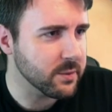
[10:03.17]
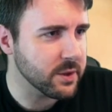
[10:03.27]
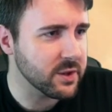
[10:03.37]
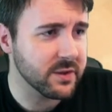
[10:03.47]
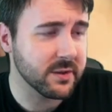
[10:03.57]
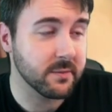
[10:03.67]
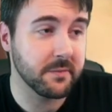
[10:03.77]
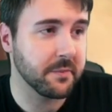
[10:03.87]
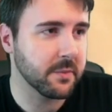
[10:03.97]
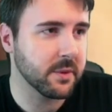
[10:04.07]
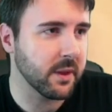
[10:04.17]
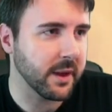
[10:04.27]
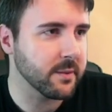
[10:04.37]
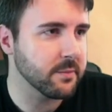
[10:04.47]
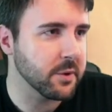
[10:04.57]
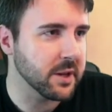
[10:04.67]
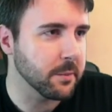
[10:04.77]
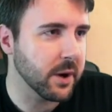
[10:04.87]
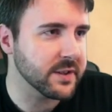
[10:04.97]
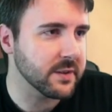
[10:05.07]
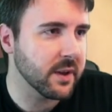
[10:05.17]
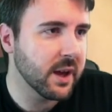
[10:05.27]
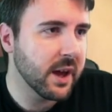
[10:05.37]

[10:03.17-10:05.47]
which is like pretty impressive.